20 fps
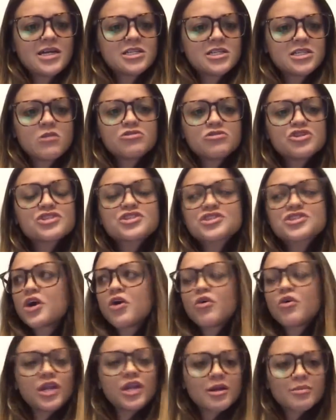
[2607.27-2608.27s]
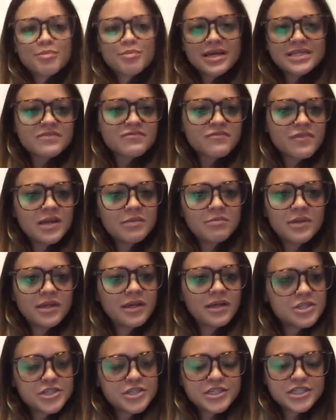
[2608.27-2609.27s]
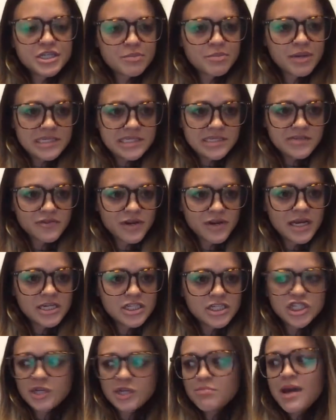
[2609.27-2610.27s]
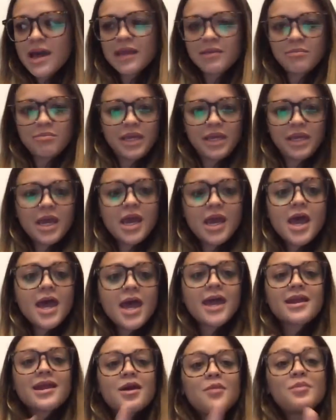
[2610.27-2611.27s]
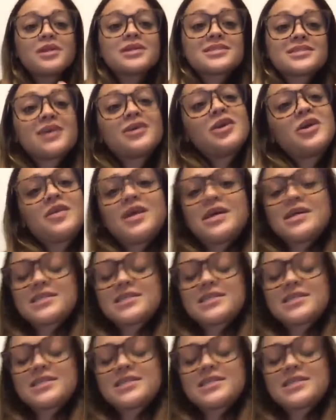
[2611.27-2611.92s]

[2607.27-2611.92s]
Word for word: Don't just go to your best friend because she's your best friend. She might be, and I'm going to tell you this